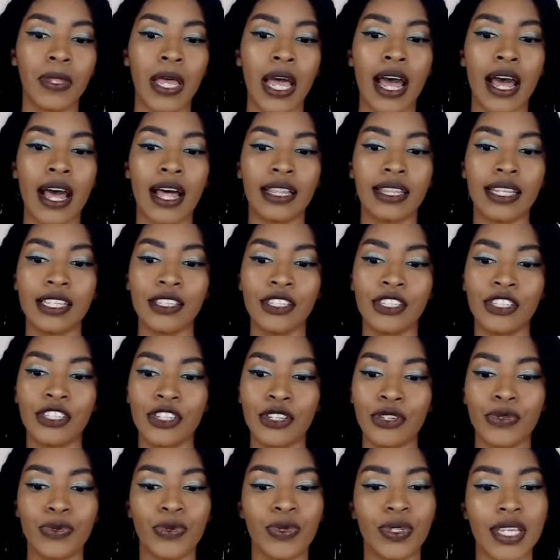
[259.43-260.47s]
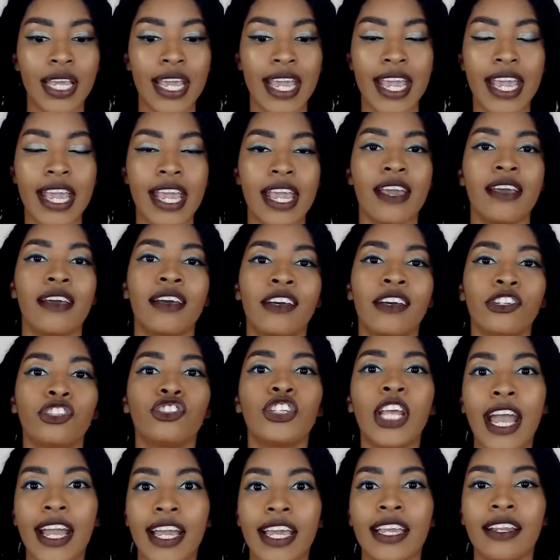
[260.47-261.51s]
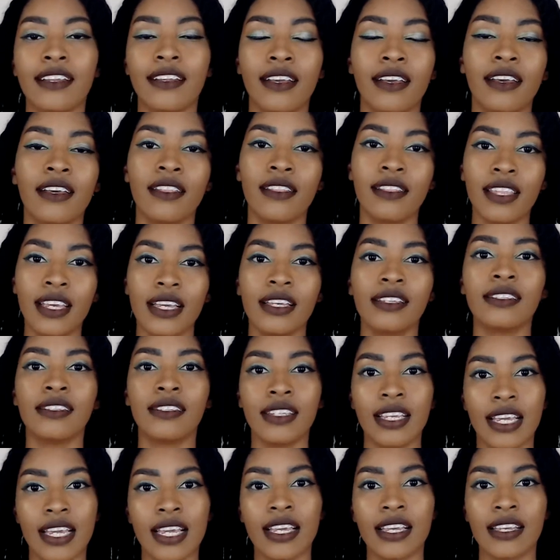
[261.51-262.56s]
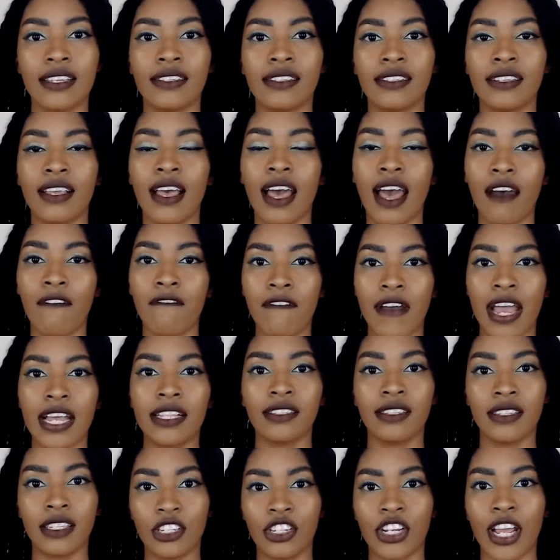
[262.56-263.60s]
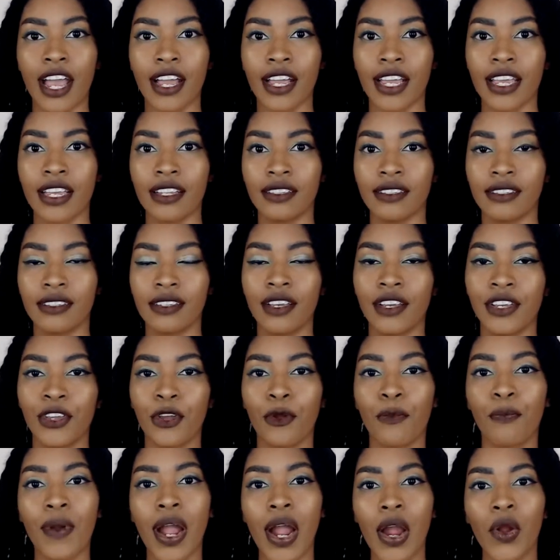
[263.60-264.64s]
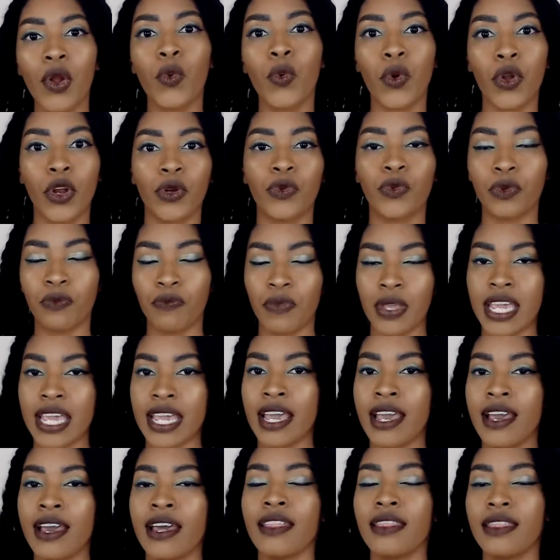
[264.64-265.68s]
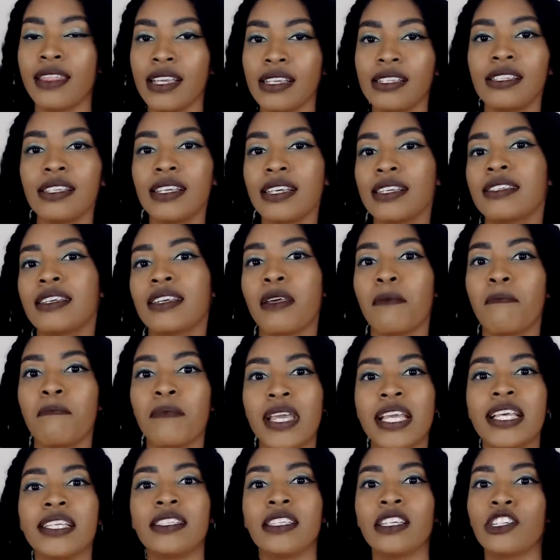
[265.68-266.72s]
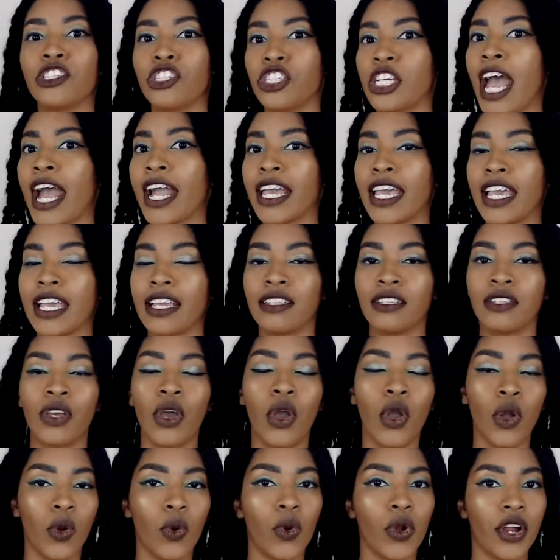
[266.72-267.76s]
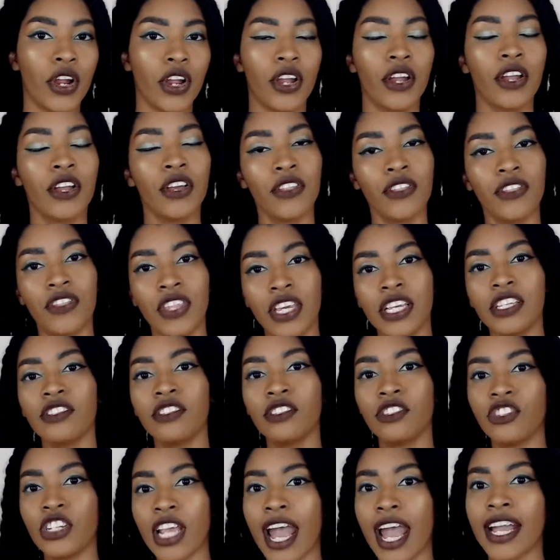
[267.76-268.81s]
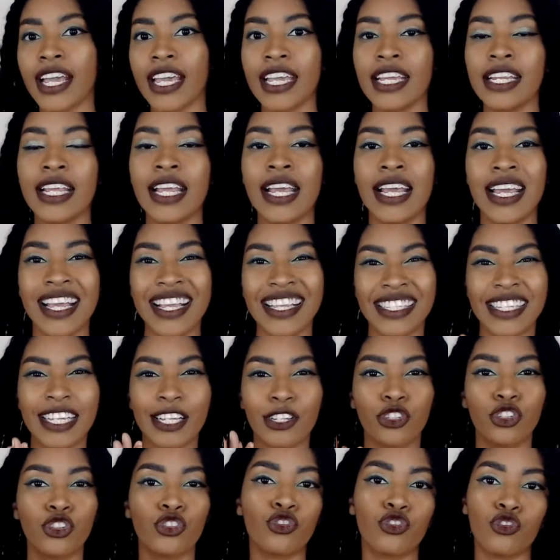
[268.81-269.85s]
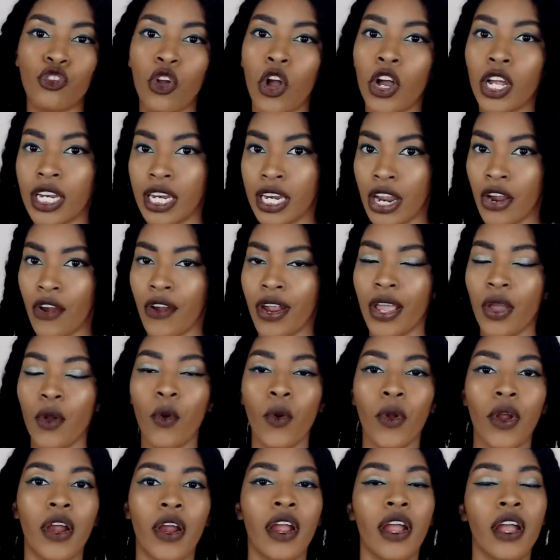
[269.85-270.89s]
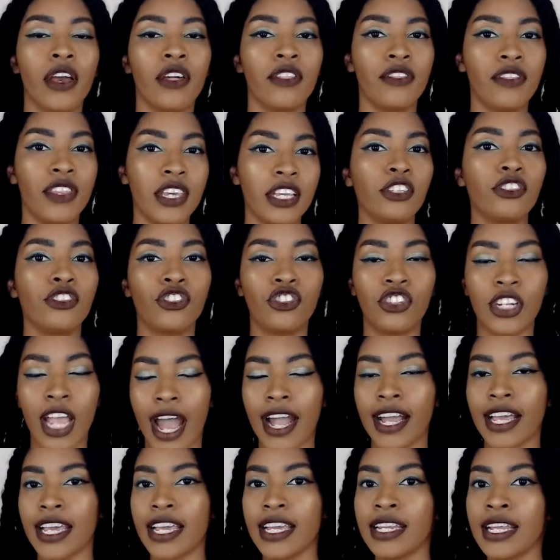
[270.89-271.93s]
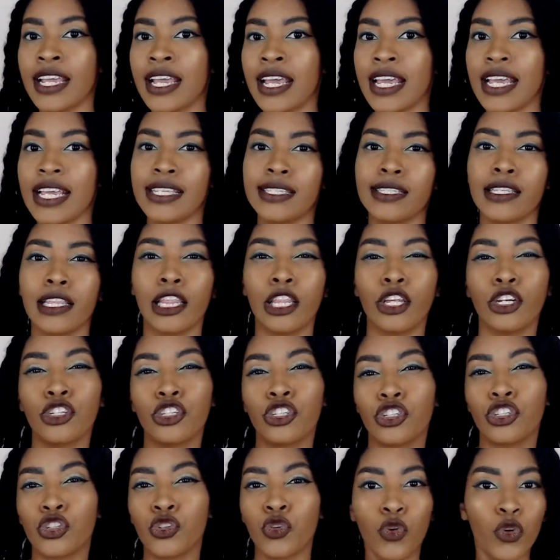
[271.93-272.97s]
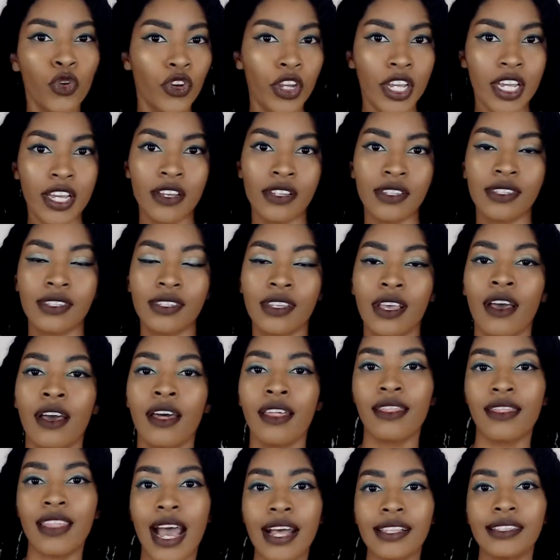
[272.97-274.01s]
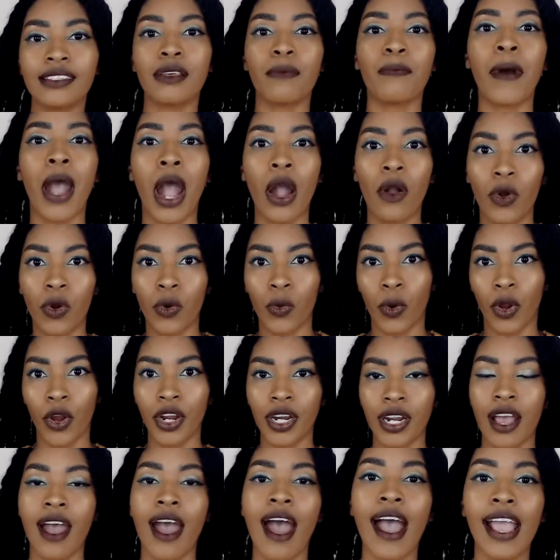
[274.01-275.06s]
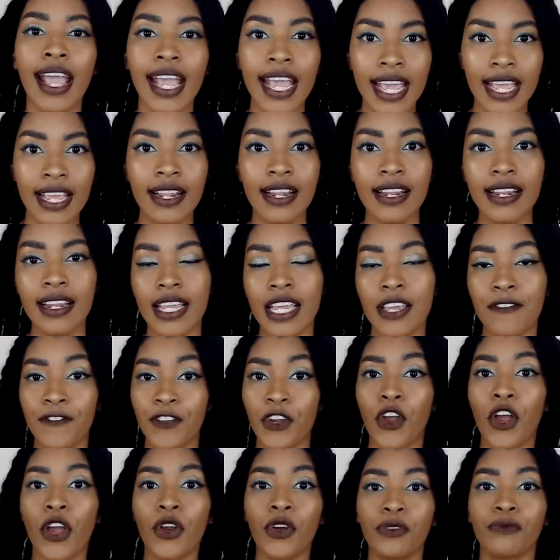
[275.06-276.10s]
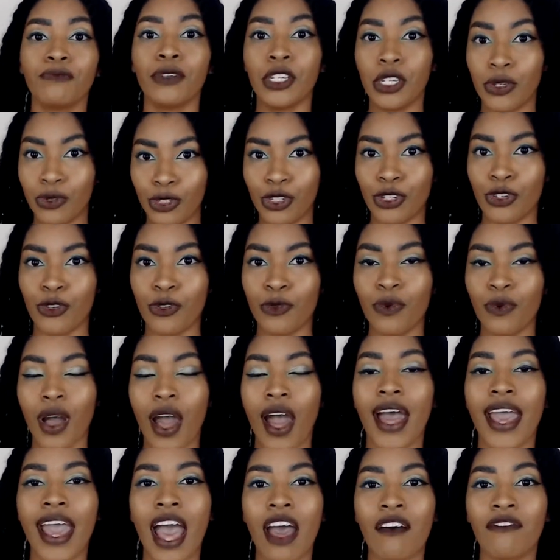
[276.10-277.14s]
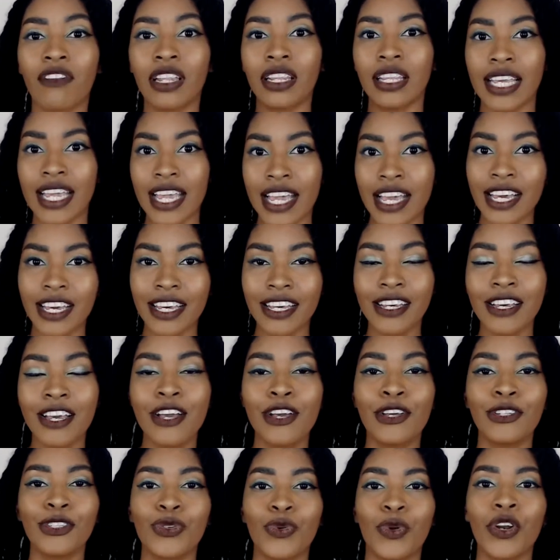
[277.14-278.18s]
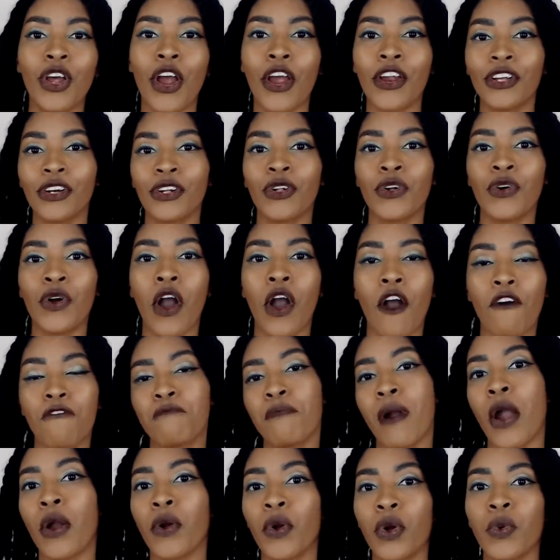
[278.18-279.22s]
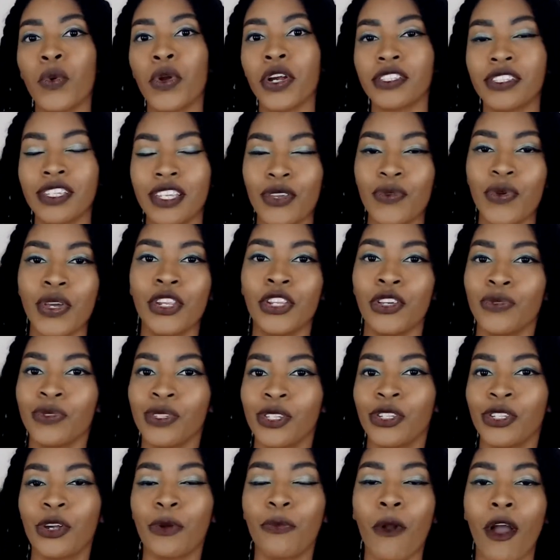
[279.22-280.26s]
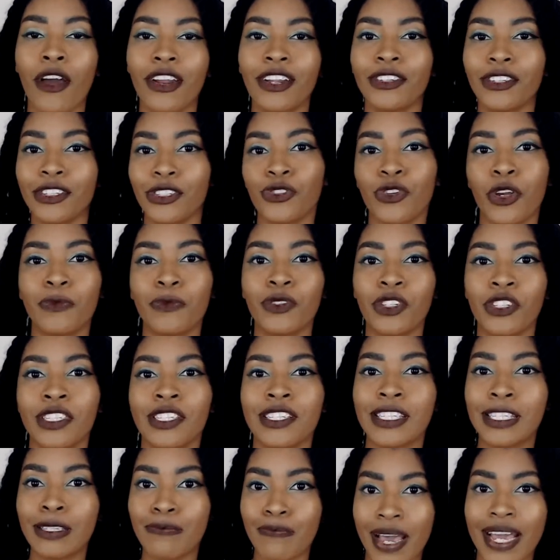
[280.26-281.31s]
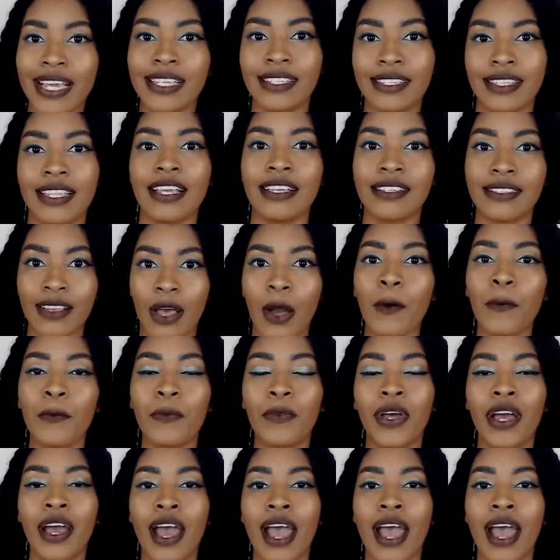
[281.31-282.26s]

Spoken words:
let's use a jacket. This is a fancy jacket. Your power word would be, this is an amazing jacket, or this jacket is extraordinary, or this jacket is luxurious. That's a power word. If you're on YouTube, I have a link to an article of power words that you can use in your product description to spice things up.